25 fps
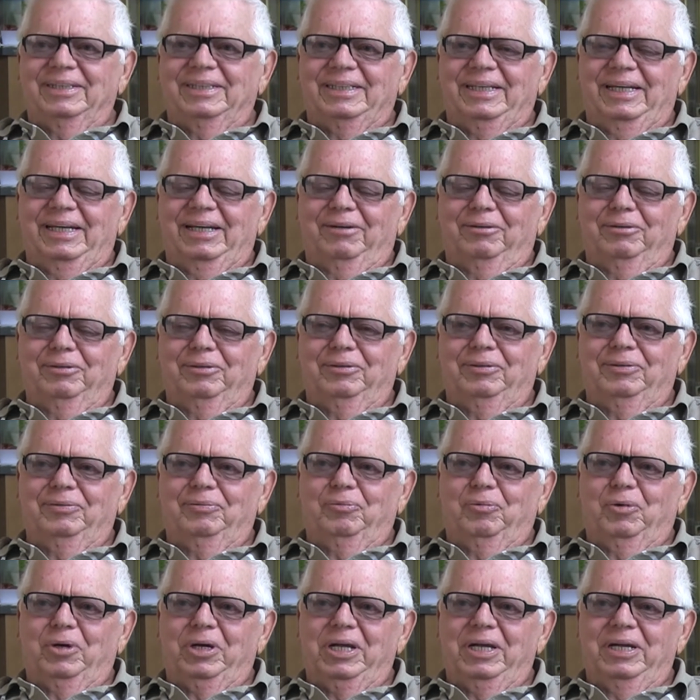said, yeah. I was
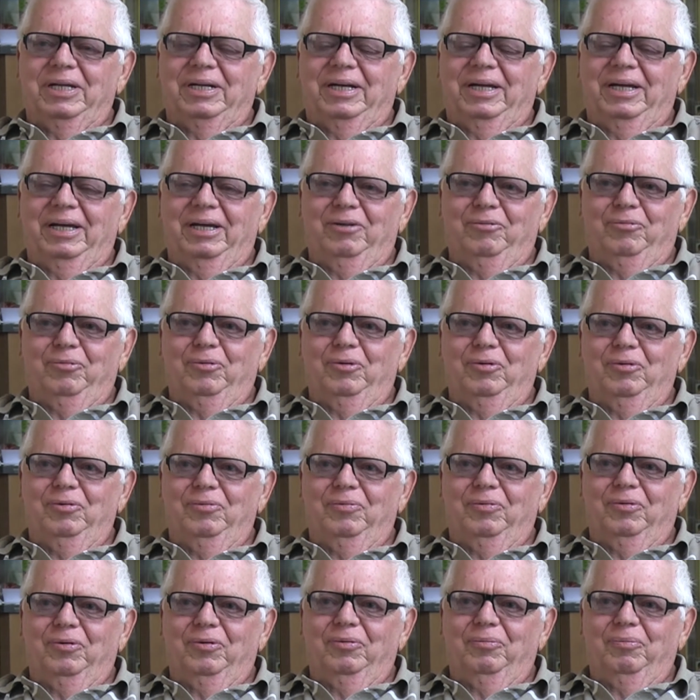working in
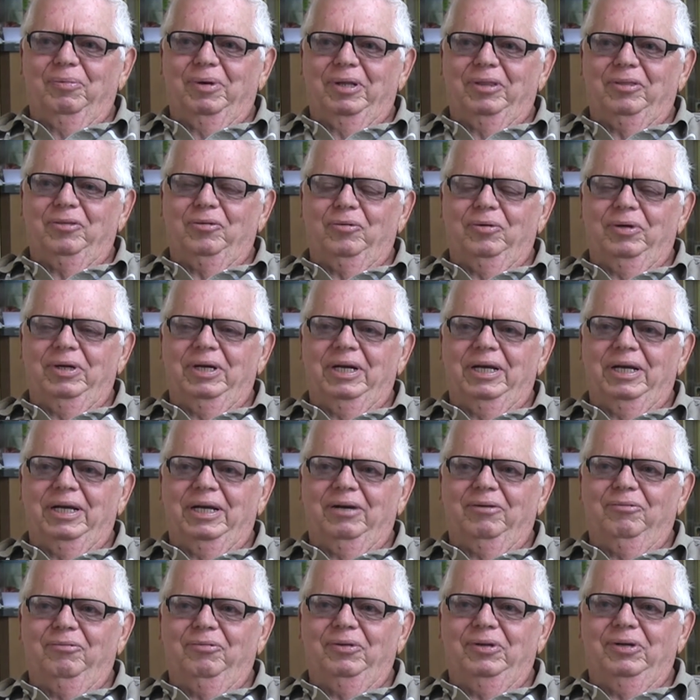Hanford for about
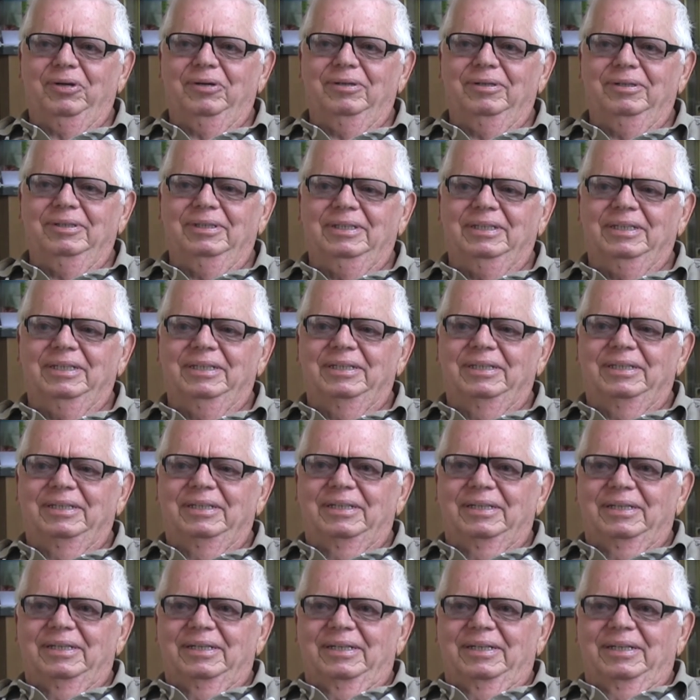3.5 years,
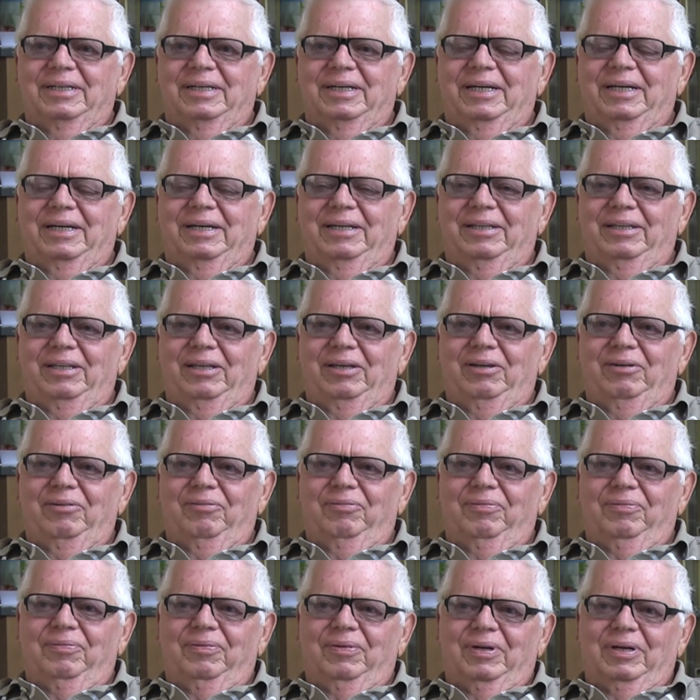and
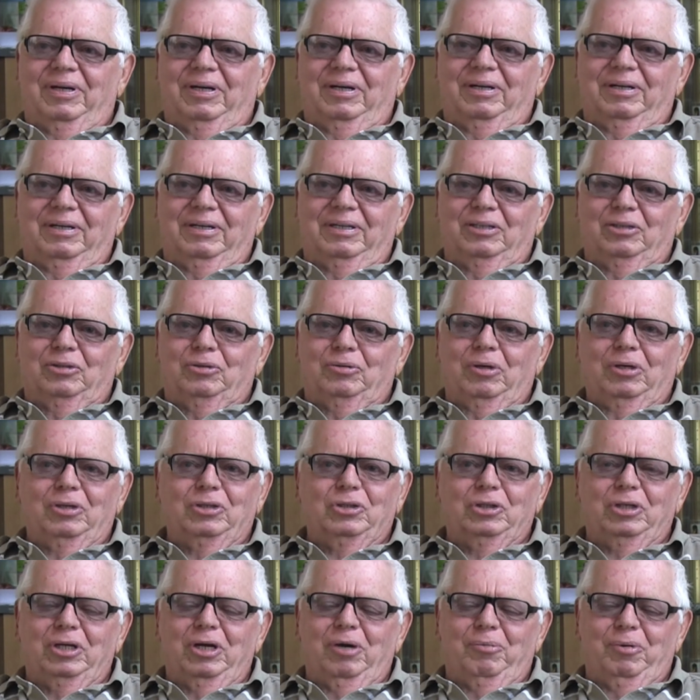the
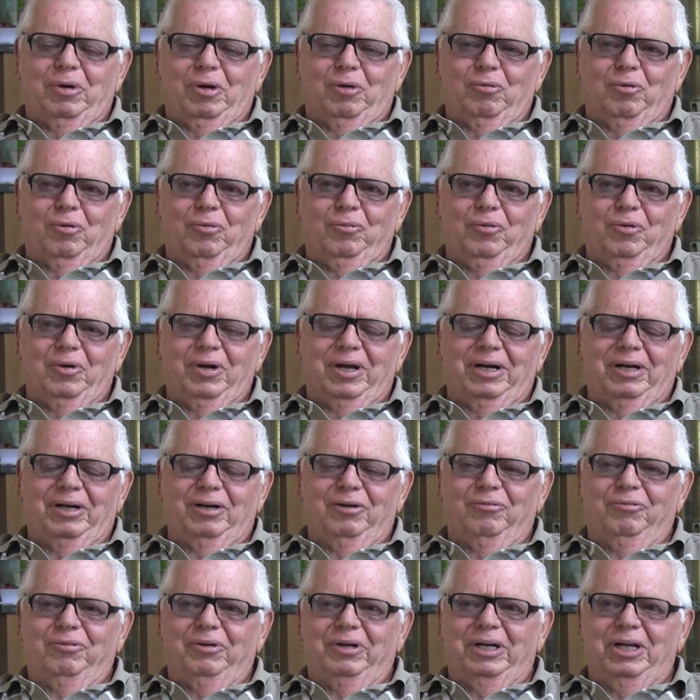construction company I worked for got
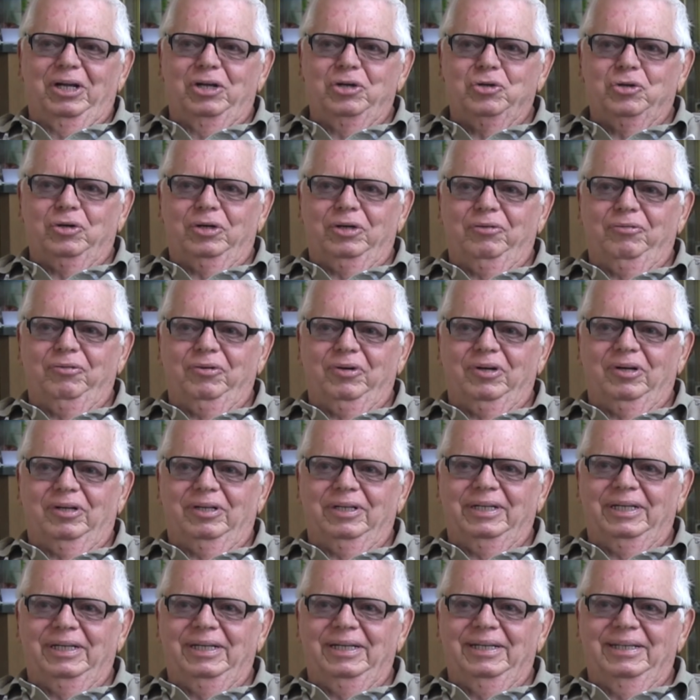into financial
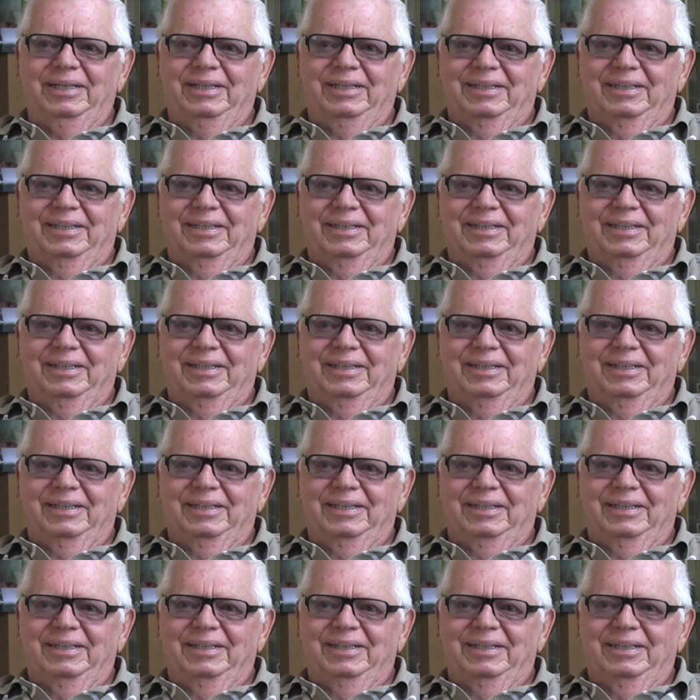difficulty,